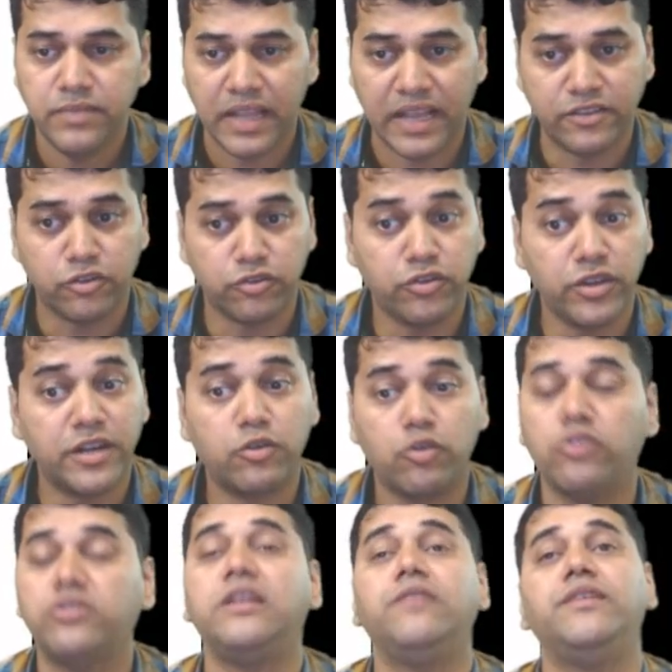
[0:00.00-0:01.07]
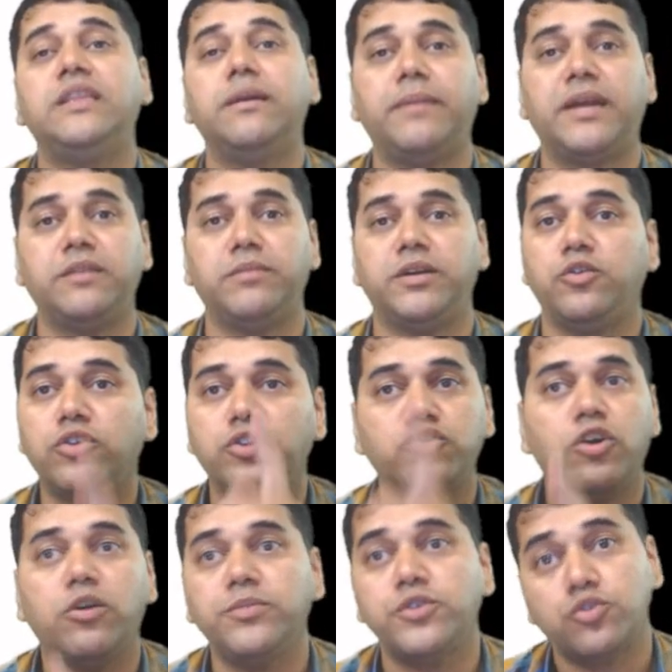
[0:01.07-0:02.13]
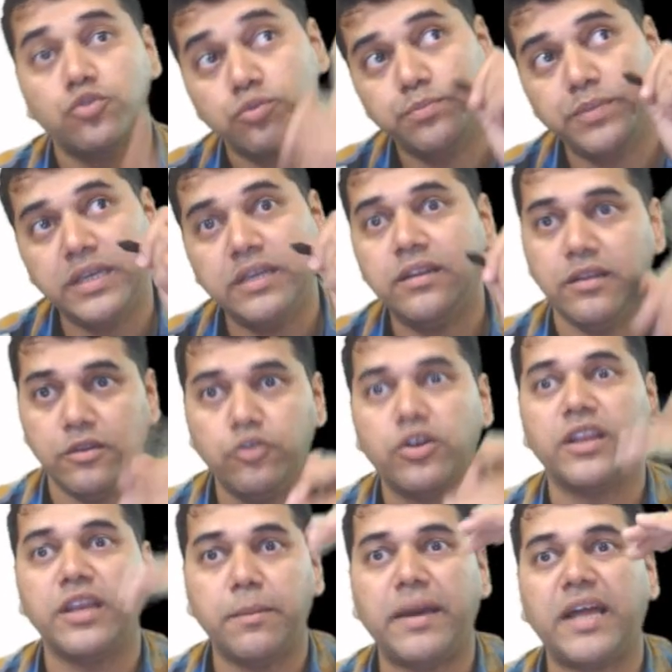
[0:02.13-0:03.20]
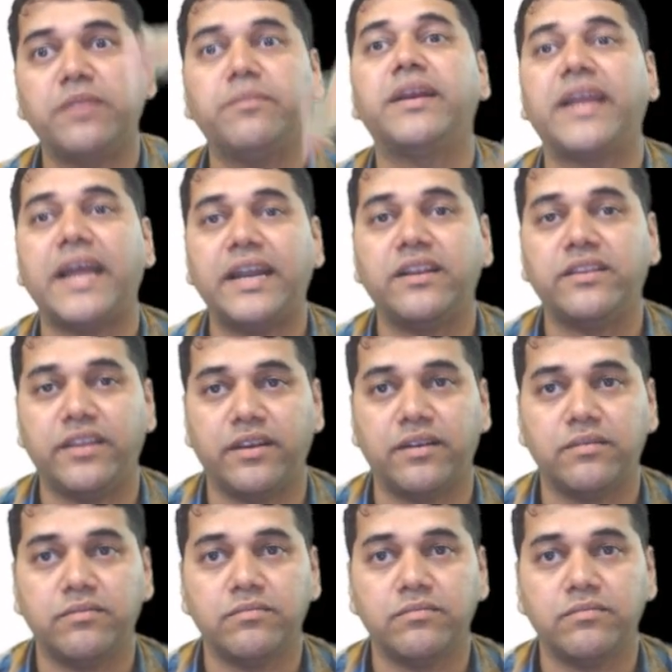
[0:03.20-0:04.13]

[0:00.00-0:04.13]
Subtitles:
associate closely with the management. Your job is to be, you are in a management cadre there,